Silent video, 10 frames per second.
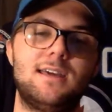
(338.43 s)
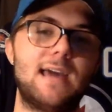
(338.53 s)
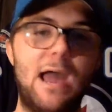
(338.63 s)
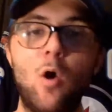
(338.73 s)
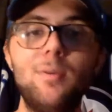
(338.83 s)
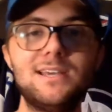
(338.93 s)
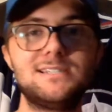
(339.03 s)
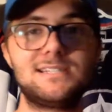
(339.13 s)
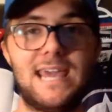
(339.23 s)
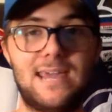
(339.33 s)
I hope
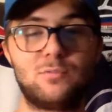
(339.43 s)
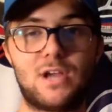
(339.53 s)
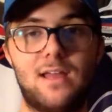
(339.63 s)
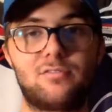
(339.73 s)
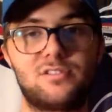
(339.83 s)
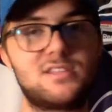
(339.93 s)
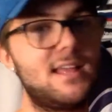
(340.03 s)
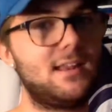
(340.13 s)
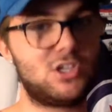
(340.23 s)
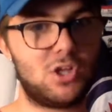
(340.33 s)
his game transfers to the
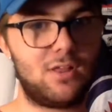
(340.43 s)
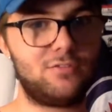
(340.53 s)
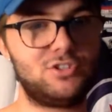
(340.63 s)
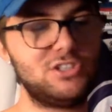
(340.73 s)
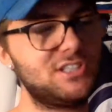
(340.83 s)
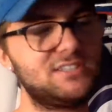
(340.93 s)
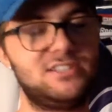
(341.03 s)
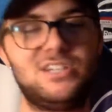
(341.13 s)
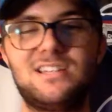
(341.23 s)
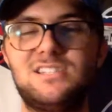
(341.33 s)
NHL level just because the
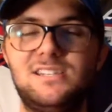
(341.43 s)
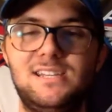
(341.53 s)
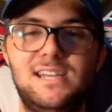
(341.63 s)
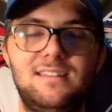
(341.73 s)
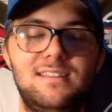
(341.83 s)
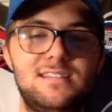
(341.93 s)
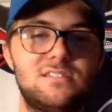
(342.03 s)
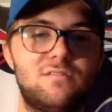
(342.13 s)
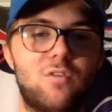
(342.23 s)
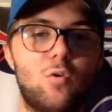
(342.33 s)
Jets need
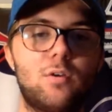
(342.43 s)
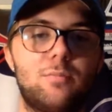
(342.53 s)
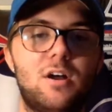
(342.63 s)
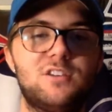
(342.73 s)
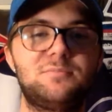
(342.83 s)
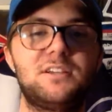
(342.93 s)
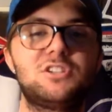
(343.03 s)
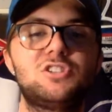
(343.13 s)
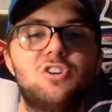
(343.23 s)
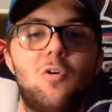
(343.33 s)
these forward
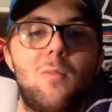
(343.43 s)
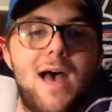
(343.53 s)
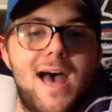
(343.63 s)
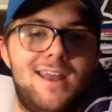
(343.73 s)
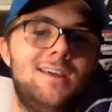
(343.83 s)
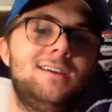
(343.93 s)
prospects so bad.